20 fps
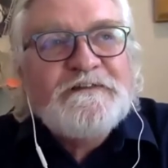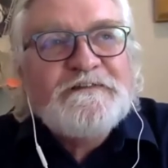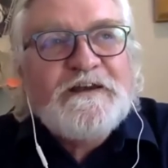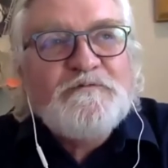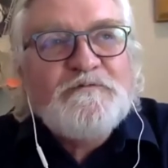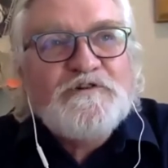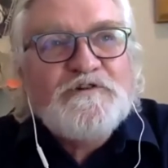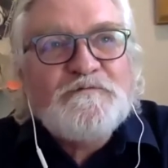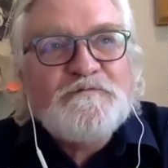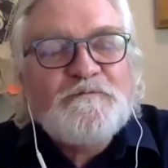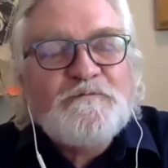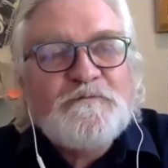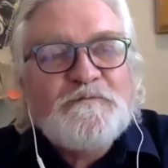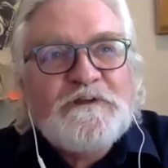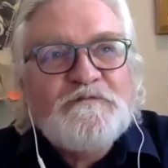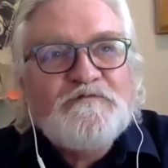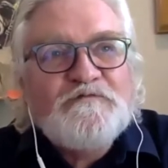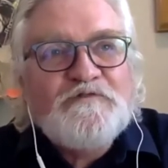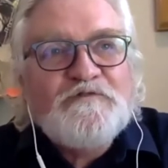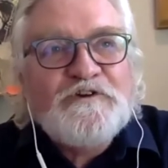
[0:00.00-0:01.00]
They wouldn't
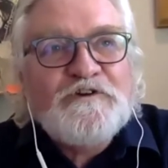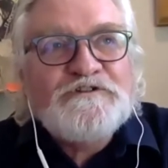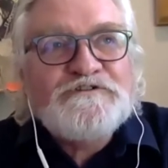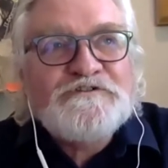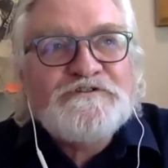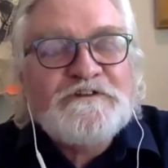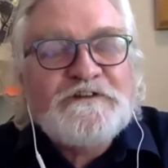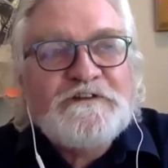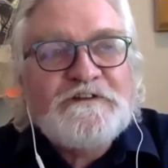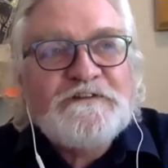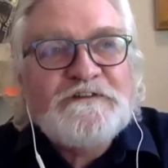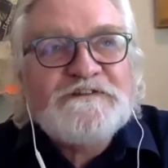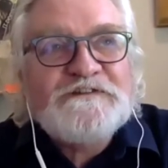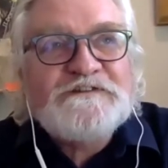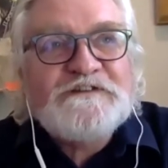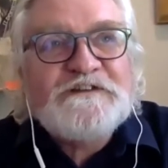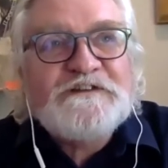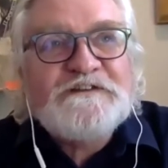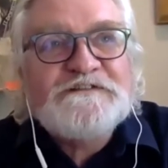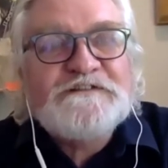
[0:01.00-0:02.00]
be virtual in the
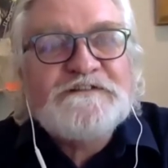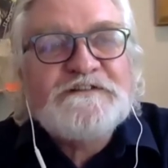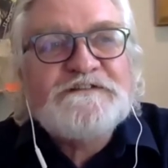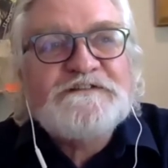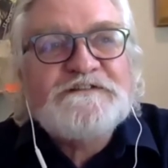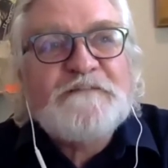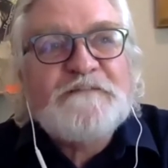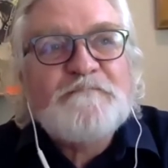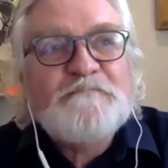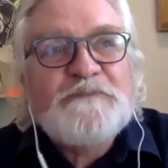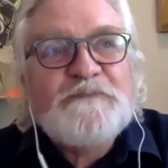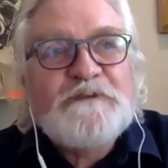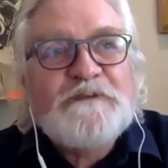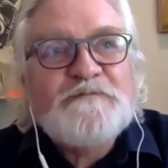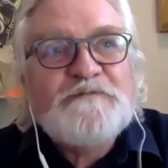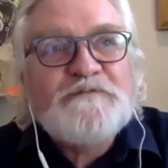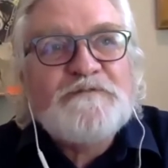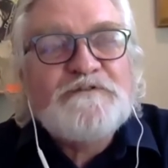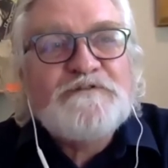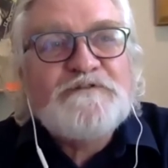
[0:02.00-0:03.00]
sense that some
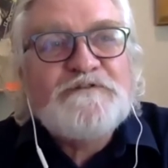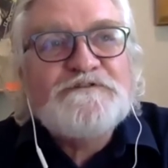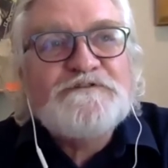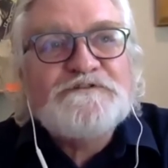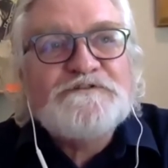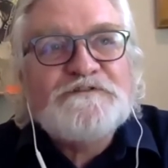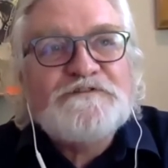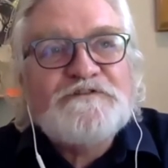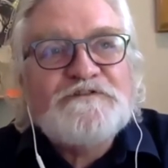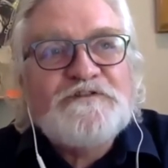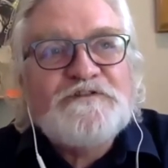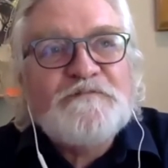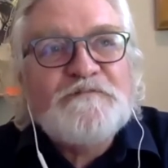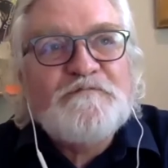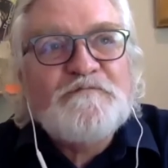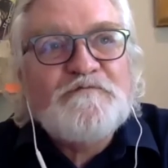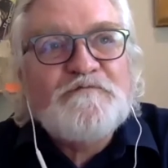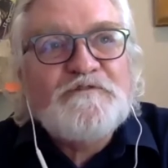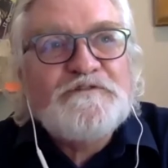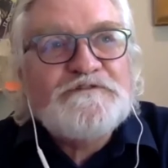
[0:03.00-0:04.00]
people use the
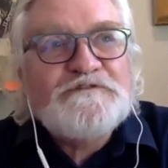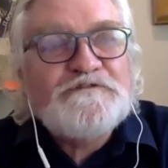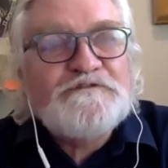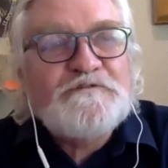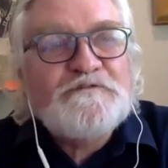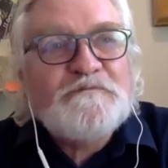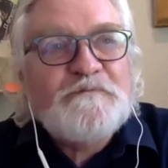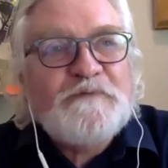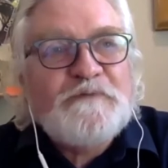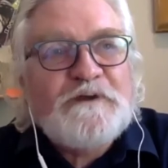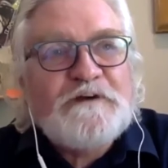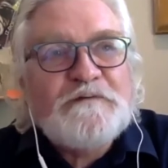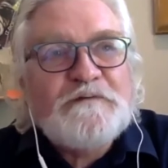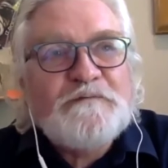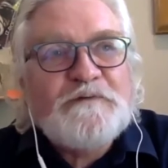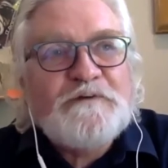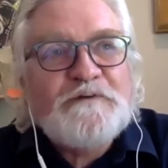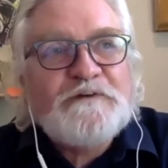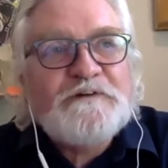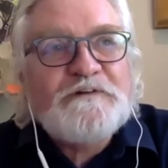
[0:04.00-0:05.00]
term virtual power
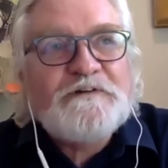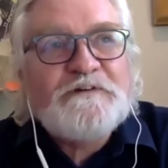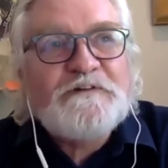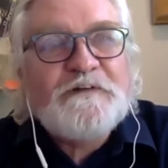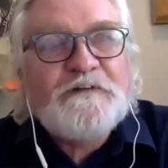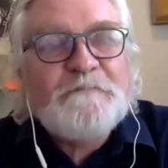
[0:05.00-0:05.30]
plant.